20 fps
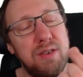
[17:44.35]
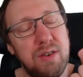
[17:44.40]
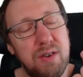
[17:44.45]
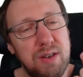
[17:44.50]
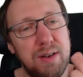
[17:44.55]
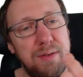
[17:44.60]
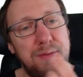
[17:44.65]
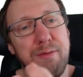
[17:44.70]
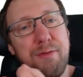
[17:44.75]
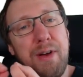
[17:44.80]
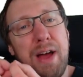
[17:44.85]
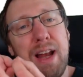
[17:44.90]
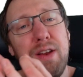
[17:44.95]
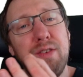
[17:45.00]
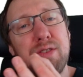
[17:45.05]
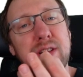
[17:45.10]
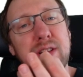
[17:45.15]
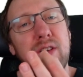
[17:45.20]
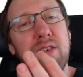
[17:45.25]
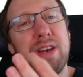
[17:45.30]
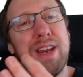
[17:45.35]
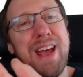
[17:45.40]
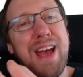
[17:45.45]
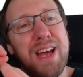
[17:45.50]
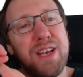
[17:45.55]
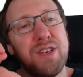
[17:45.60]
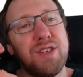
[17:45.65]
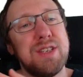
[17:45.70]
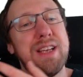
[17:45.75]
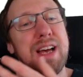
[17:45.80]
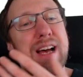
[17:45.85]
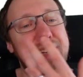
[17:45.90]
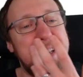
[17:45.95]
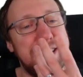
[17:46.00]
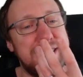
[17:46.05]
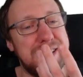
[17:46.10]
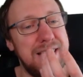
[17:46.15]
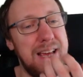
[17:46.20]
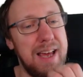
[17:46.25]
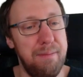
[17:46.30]
or the values along the edges are the
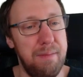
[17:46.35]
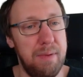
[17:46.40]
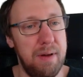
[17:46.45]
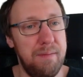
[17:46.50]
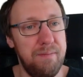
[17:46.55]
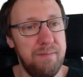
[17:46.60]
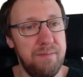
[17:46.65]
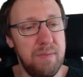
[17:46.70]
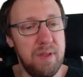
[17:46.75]
same.